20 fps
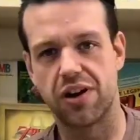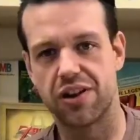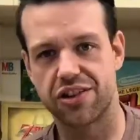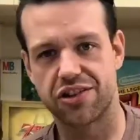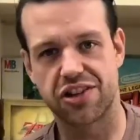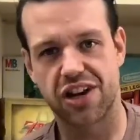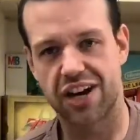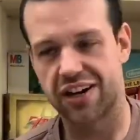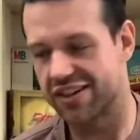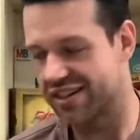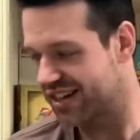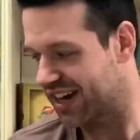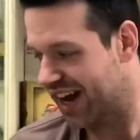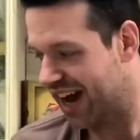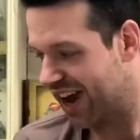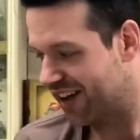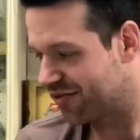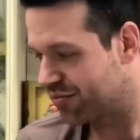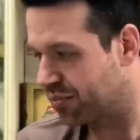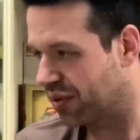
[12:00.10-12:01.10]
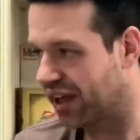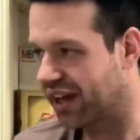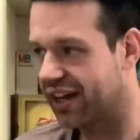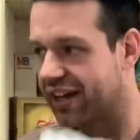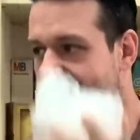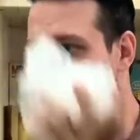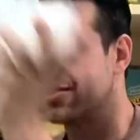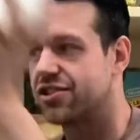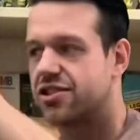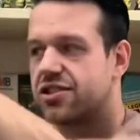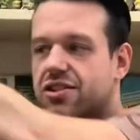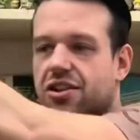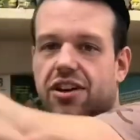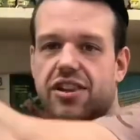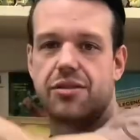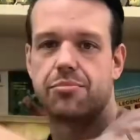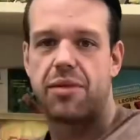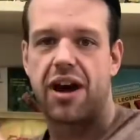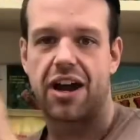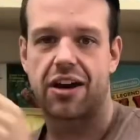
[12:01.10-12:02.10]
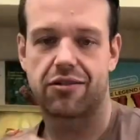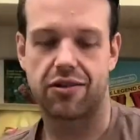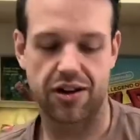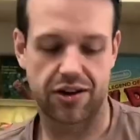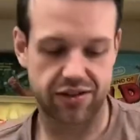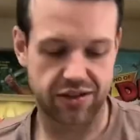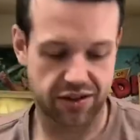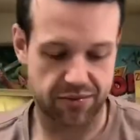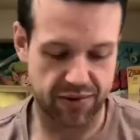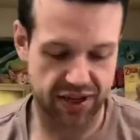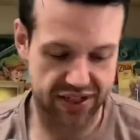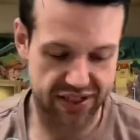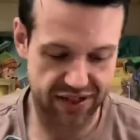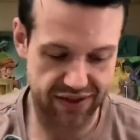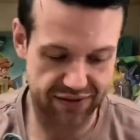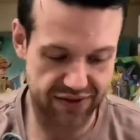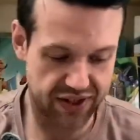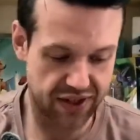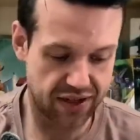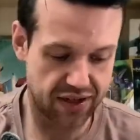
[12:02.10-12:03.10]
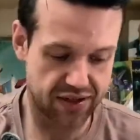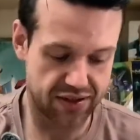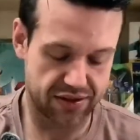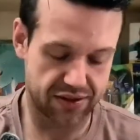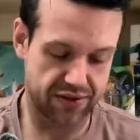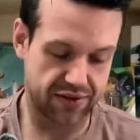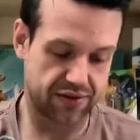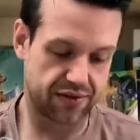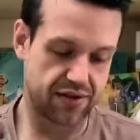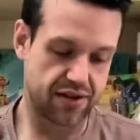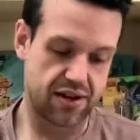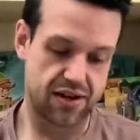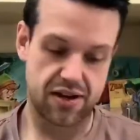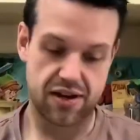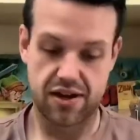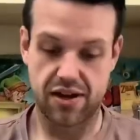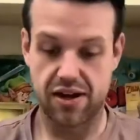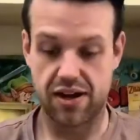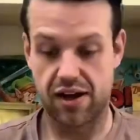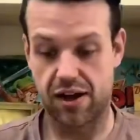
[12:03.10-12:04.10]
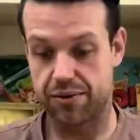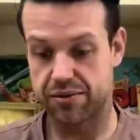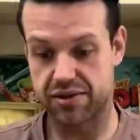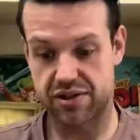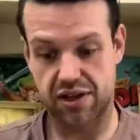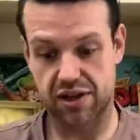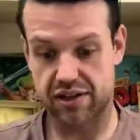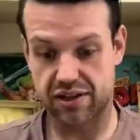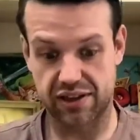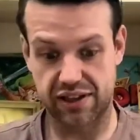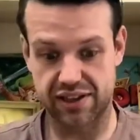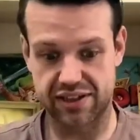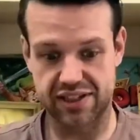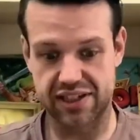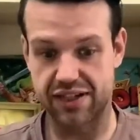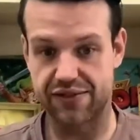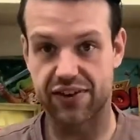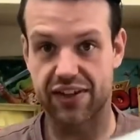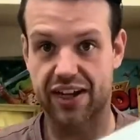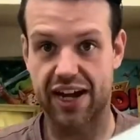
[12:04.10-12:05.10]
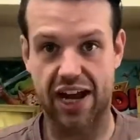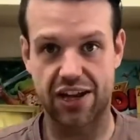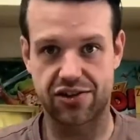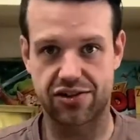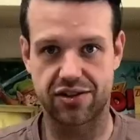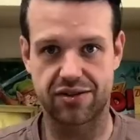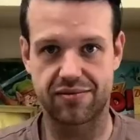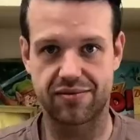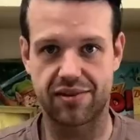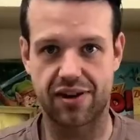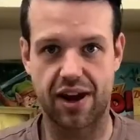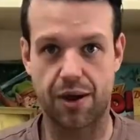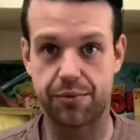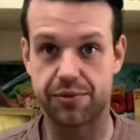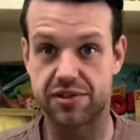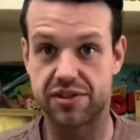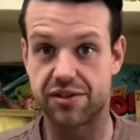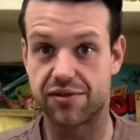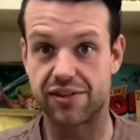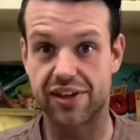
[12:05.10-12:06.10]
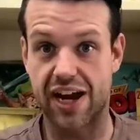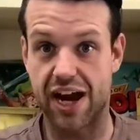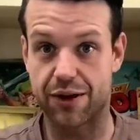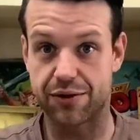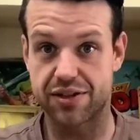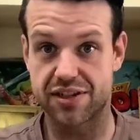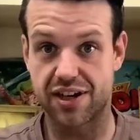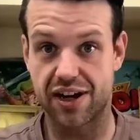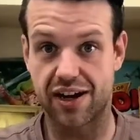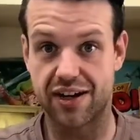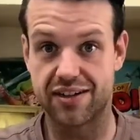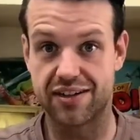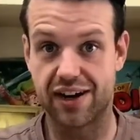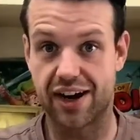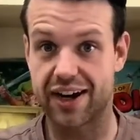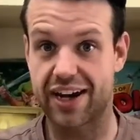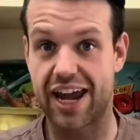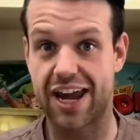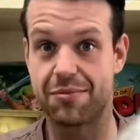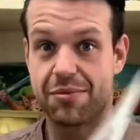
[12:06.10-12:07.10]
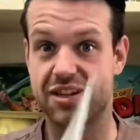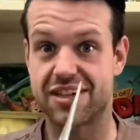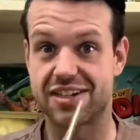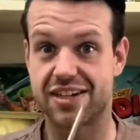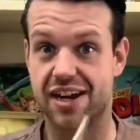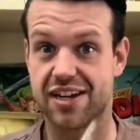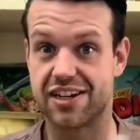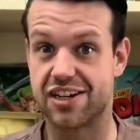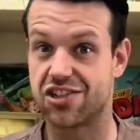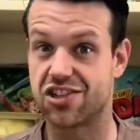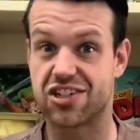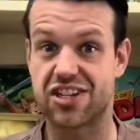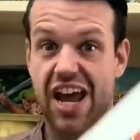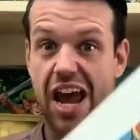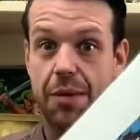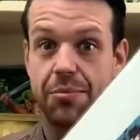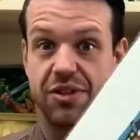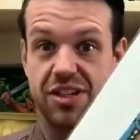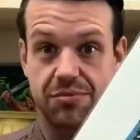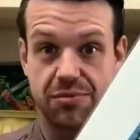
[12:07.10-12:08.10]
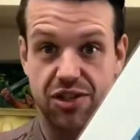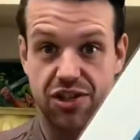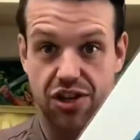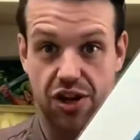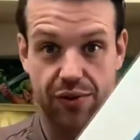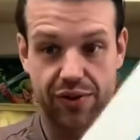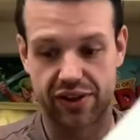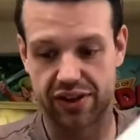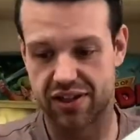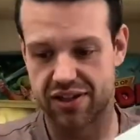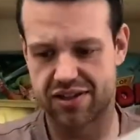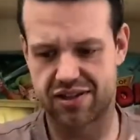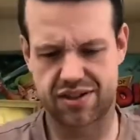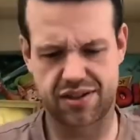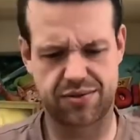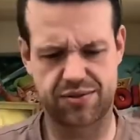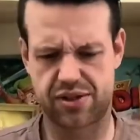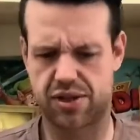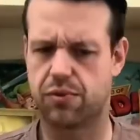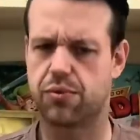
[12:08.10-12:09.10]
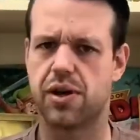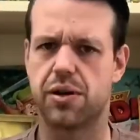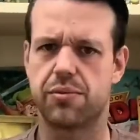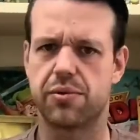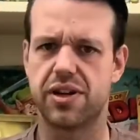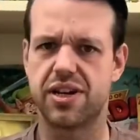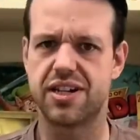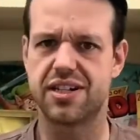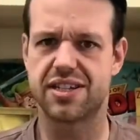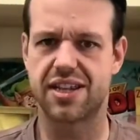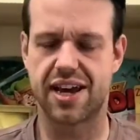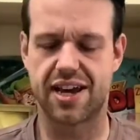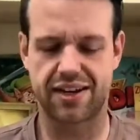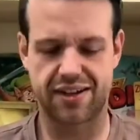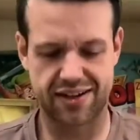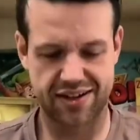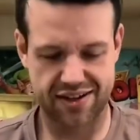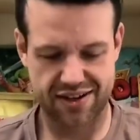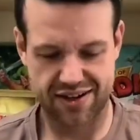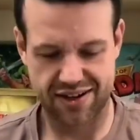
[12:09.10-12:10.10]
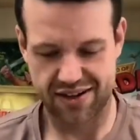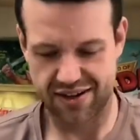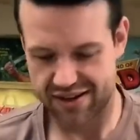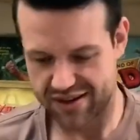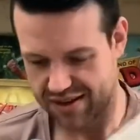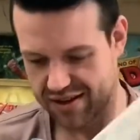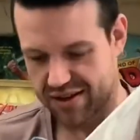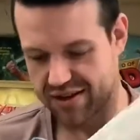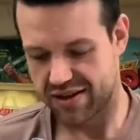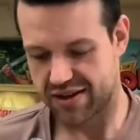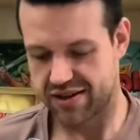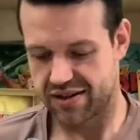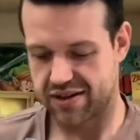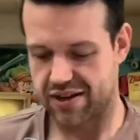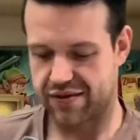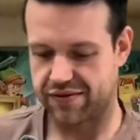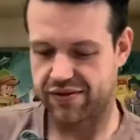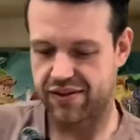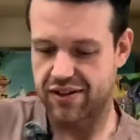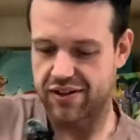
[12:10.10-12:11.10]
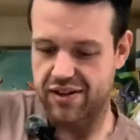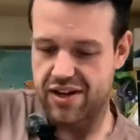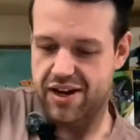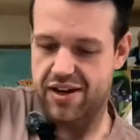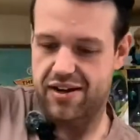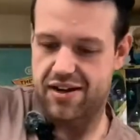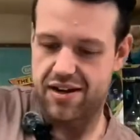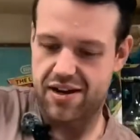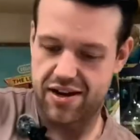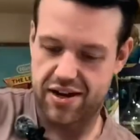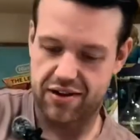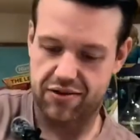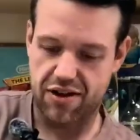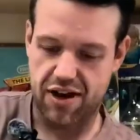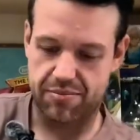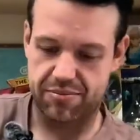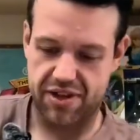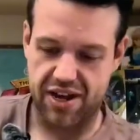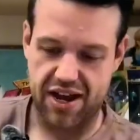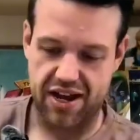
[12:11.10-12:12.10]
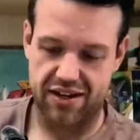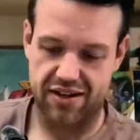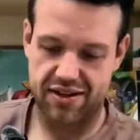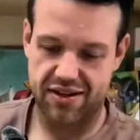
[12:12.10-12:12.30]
of the channels that I have playing just on the background on my TV. So I was lucky to even catch it. I was literally outside. I came inside and it just happened to be showing this. I was like, wait, what is that? Definitely glad I grabbed that.